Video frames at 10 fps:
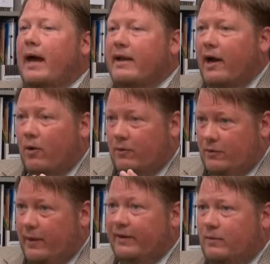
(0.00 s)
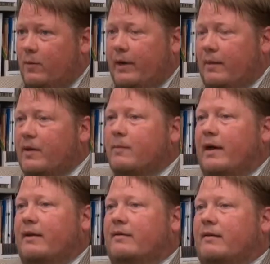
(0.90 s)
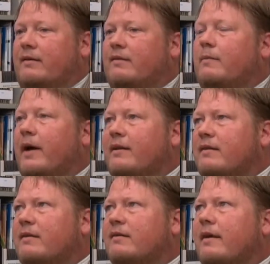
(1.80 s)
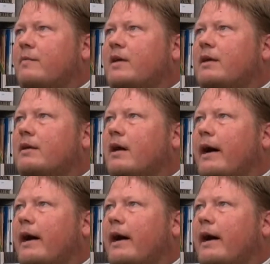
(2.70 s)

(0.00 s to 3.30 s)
Now, you asked me what I mean by distance. By distance, I mean